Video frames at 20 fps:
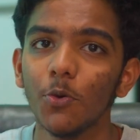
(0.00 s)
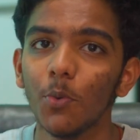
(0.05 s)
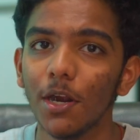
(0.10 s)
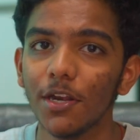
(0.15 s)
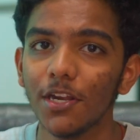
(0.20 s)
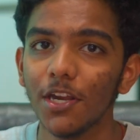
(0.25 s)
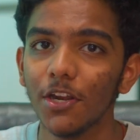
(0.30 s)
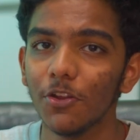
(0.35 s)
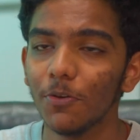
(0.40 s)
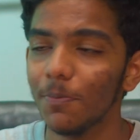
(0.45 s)

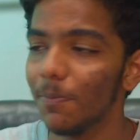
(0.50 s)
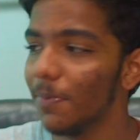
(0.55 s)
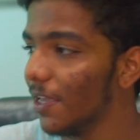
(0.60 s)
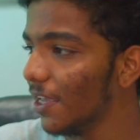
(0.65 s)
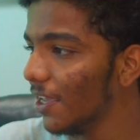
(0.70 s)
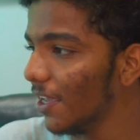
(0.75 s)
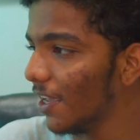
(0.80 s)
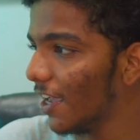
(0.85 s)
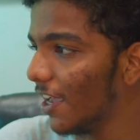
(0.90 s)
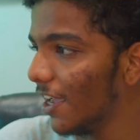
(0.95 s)
want it to
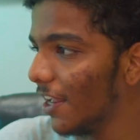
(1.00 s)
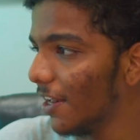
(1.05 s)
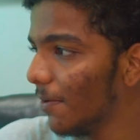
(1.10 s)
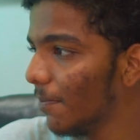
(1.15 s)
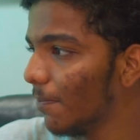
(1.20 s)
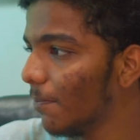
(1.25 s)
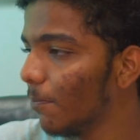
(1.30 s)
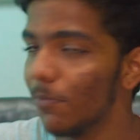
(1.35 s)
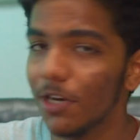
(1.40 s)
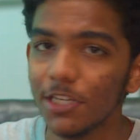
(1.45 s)
be
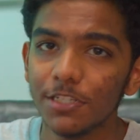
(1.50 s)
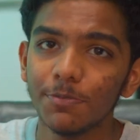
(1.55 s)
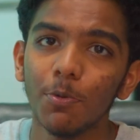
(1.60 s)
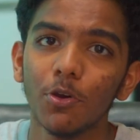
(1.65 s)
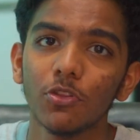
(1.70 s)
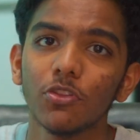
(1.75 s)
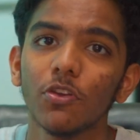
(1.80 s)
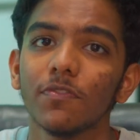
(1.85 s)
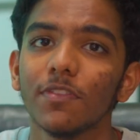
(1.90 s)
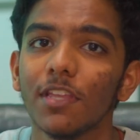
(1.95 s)
and merge
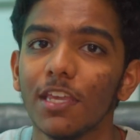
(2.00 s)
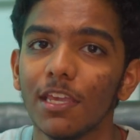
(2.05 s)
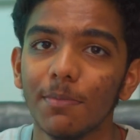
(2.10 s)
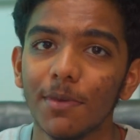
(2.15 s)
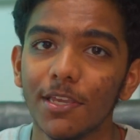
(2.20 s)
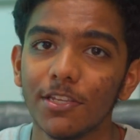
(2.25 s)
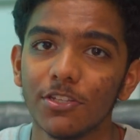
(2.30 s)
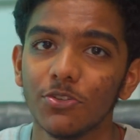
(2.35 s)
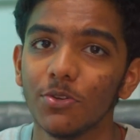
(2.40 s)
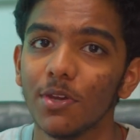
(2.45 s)
both of the
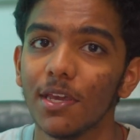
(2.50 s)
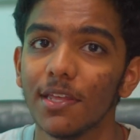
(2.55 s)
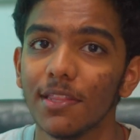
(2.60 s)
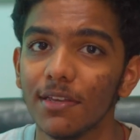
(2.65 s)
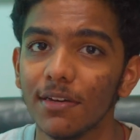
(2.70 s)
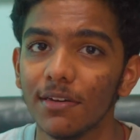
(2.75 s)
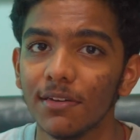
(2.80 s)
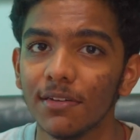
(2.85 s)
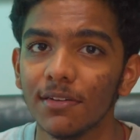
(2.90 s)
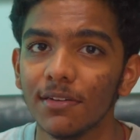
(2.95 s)
image together.